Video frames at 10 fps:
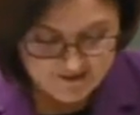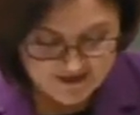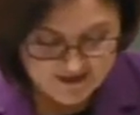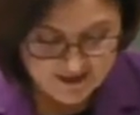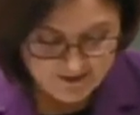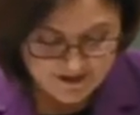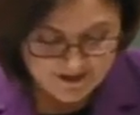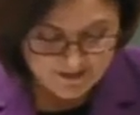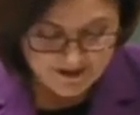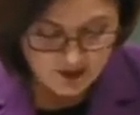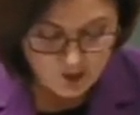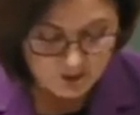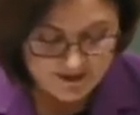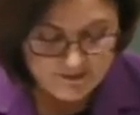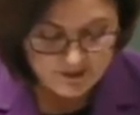Mr Deputy Speaker,
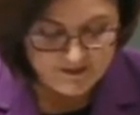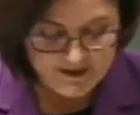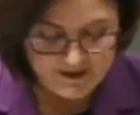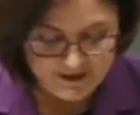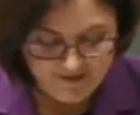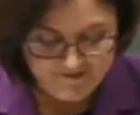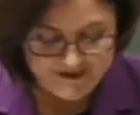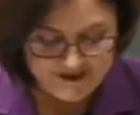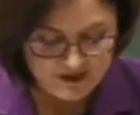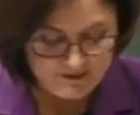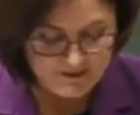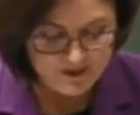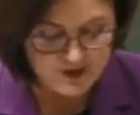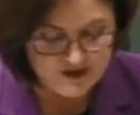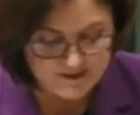will implement the government's
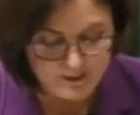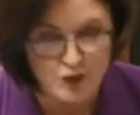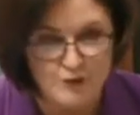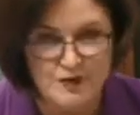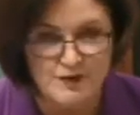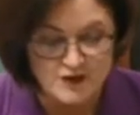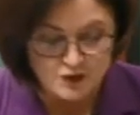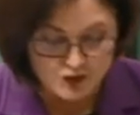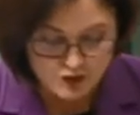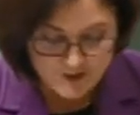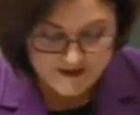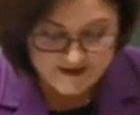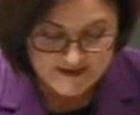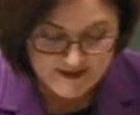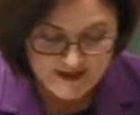commitment to support parental
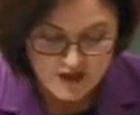choice,